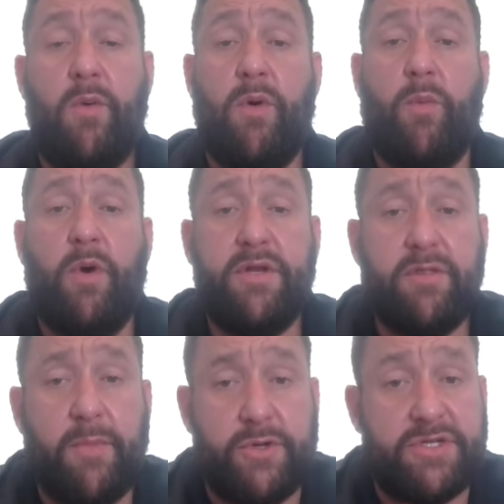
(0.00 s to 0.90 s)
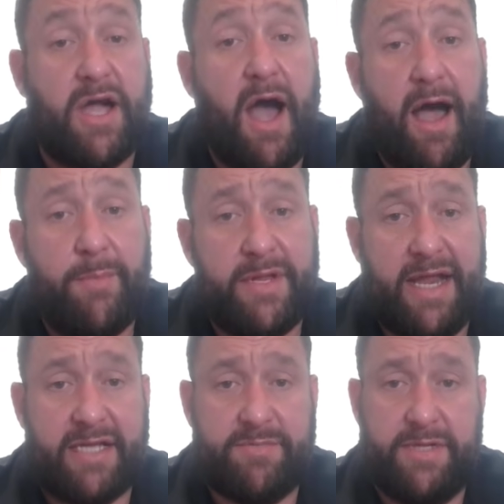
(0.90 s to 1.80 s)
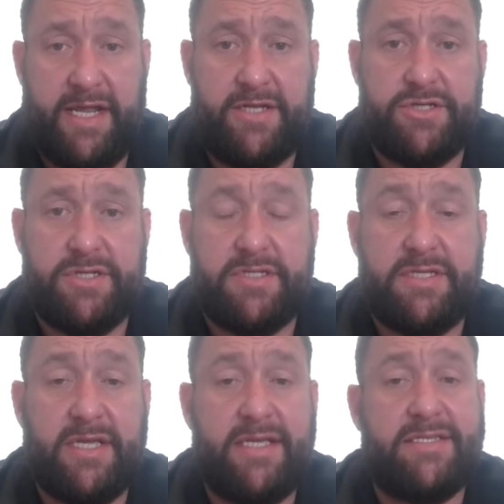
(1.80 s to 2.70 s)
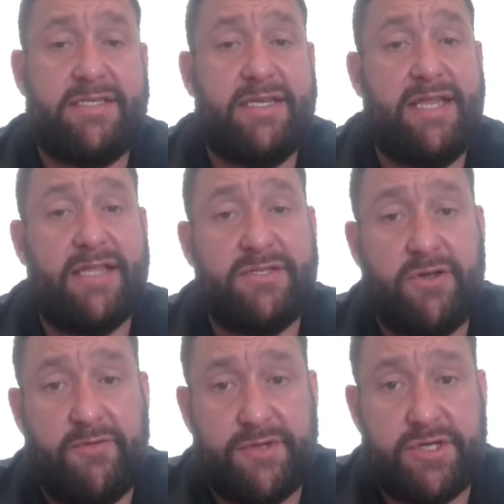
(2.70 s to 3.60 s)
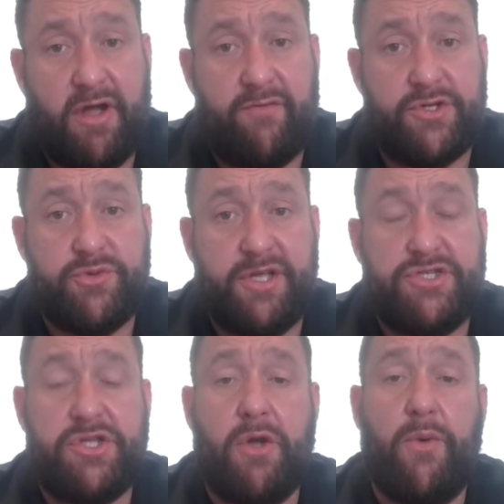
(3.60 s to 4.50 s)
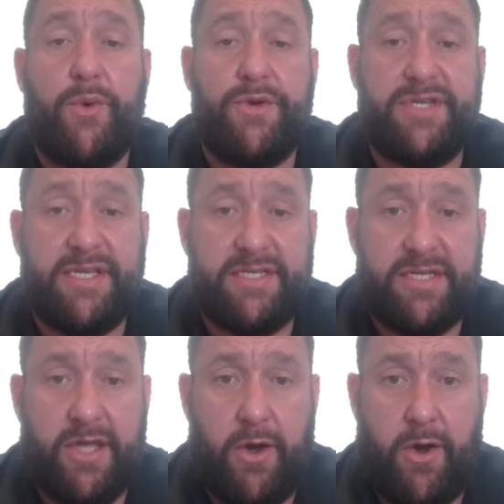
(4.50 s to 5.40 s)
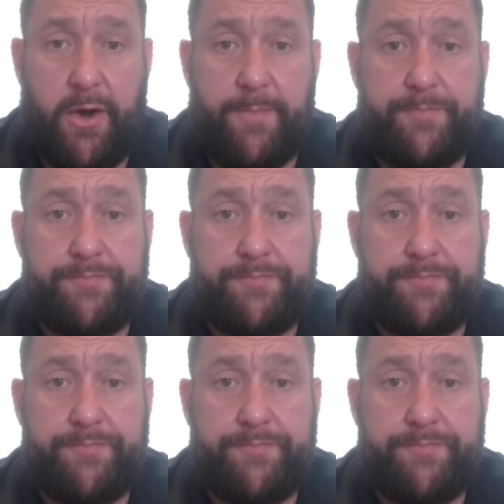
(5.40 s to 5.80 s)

Well, one of the most common explanations is debt service coverage ratio, or DSCR.